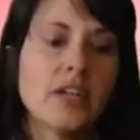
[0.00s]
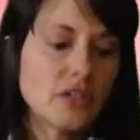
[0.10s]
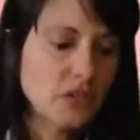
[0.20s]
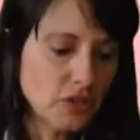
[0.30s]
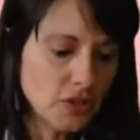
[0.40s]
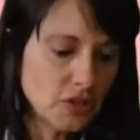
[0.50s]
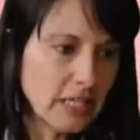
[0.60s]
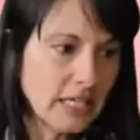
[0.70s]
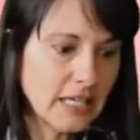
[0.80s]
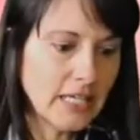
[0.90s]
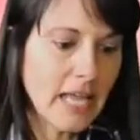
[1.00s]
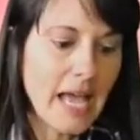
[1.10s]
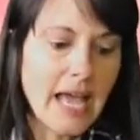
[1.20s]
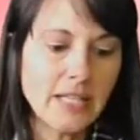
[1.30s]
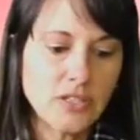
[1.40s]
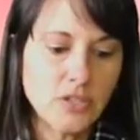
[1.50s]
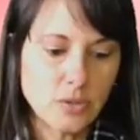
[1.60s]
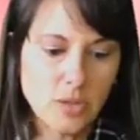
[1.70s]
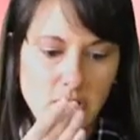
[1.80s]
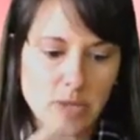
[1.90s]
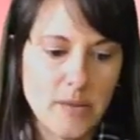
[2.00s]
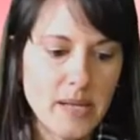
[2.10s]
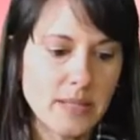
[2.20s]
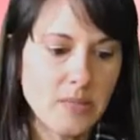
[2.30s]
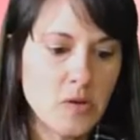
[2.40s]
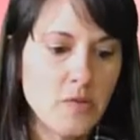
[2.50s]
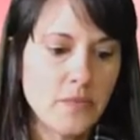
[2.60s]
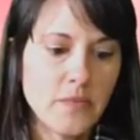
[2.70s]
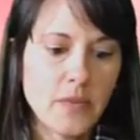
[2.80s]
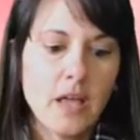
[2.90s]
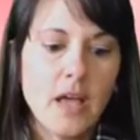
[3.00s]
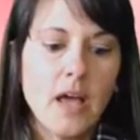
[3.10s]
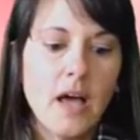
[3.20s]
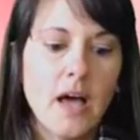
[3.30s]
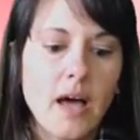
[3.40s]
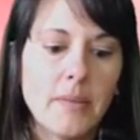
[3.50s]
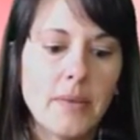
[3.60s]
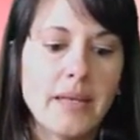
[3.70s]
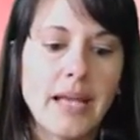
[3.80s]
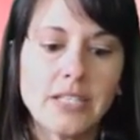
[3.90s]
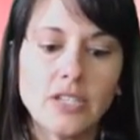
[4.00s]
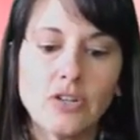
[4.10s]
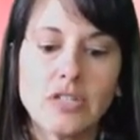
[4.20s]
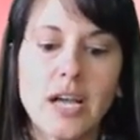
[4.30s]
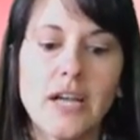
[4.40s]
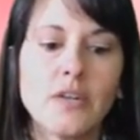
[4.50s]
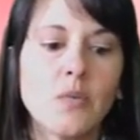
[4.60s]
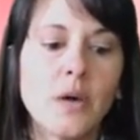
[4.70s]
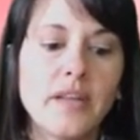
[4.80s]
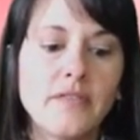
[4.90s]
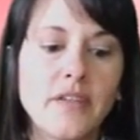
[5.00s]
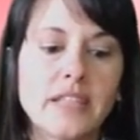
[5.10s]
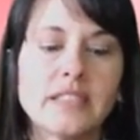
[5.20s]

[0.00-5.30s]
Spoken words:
turned in as soon as possible. Next, our Title I event is